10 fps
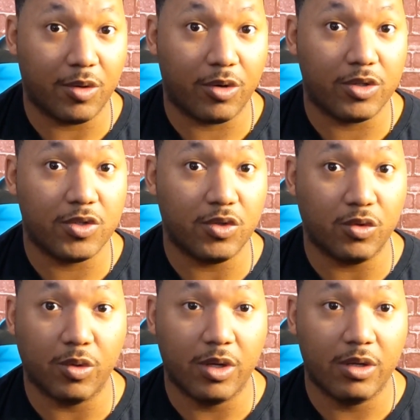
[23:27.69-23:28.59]
order
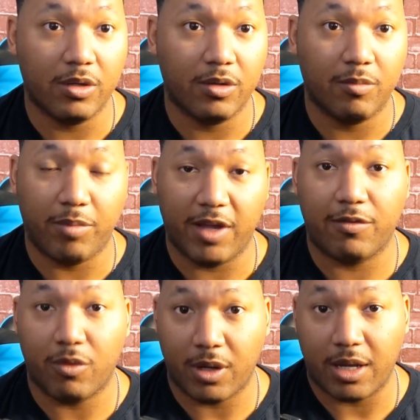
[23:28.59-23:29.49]
to pay
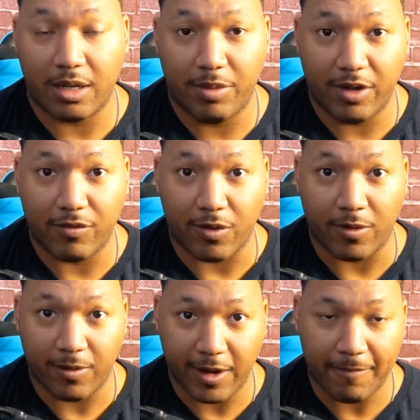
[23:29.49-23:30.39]
for what I got to pay for,
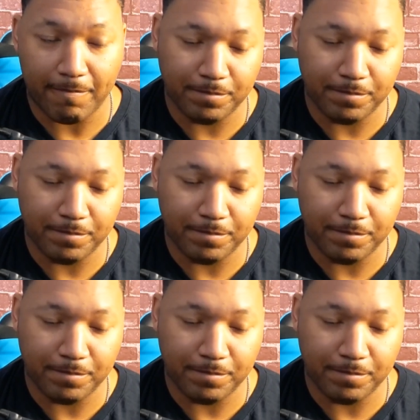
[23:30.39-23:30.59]
right?